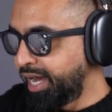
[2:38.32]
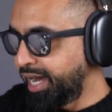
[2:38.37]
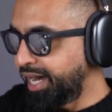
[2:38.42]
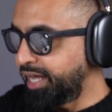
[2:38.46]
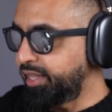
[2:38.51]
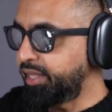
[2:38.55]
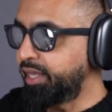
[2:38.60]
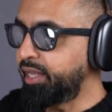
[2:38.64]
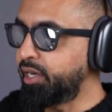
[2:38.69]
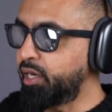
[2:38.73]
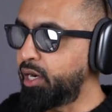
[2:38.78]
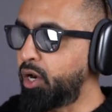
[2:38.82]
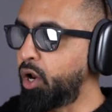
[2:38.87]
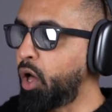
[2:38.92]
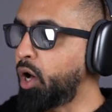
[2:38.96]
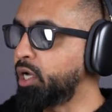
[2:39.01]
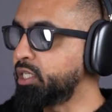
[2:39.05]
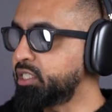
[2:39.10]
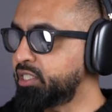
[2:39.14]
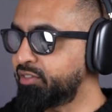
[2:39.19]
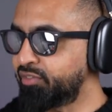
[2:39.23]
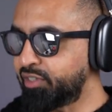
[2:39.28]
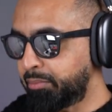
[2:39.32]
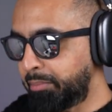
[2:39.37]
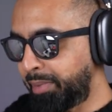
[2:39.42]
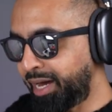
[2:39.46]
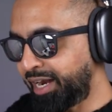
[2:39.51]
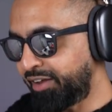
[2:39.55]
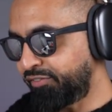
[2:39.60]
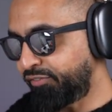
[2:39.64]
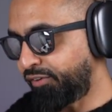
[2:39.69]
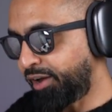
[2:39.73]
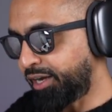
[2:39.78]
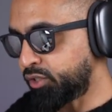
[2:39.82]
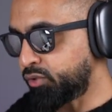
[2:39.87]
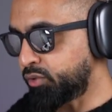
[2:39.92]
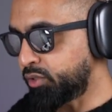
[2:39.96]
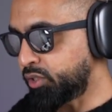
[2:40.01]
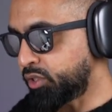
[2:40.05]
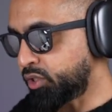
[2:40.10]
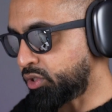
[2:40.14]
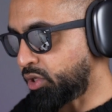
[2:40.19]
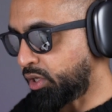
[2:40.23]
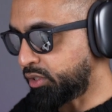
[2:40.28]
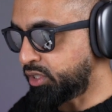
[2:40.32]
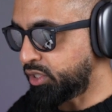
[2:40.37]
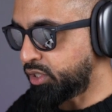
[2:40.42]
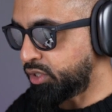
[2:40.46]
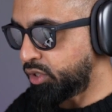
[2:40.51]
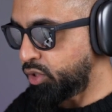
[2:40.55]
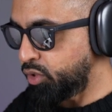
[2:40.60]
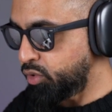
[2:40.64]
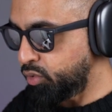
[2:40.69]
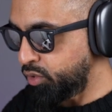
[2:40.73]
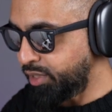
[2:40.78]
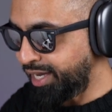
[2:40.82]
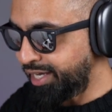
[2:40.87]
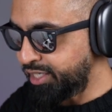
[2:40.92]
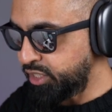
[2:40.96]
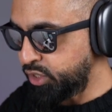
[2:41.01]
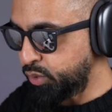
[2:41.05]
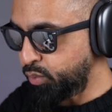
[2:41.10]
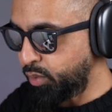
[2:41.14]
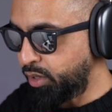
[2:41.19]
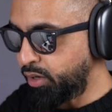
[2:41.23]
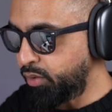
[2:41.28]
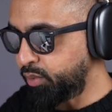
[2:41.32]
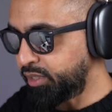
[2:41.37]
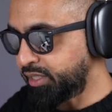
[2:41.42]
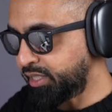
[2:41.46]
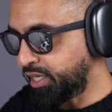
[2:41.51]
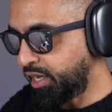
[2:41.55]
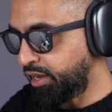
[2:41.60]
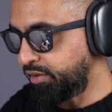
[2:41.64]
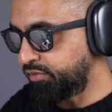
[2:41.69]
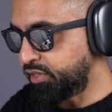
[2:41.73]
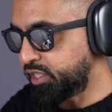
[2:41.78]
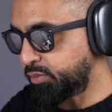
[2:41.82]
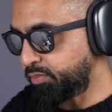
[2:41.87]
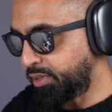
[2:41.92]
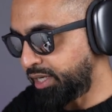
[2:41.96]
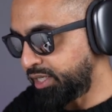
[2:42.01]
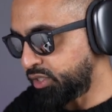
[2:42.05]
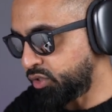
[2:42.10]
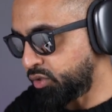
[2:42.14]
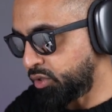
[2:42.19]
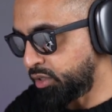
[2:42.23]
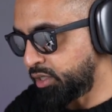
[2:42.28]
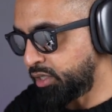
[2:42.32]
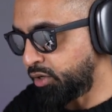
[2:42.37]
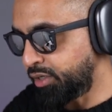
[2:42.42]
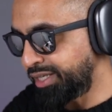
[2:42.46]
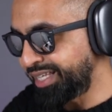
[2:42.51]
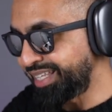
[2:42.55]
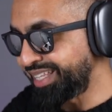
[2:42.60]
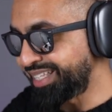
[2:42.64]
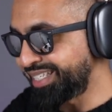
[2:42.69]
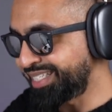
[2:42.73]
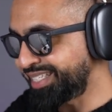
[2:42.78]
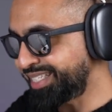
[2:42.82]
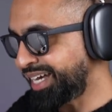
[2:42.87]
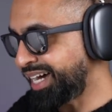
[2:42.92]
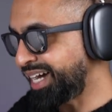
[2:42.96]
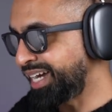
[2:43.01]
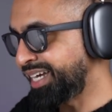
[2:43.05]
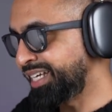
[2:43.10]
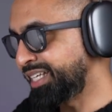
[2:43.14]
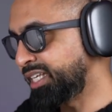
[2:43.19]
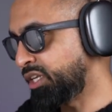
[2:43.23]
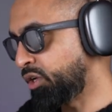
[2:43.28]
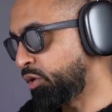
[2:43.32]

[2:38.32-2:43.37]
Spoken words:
And then lots of other manufacturers started to do that as well with curved displays on either side.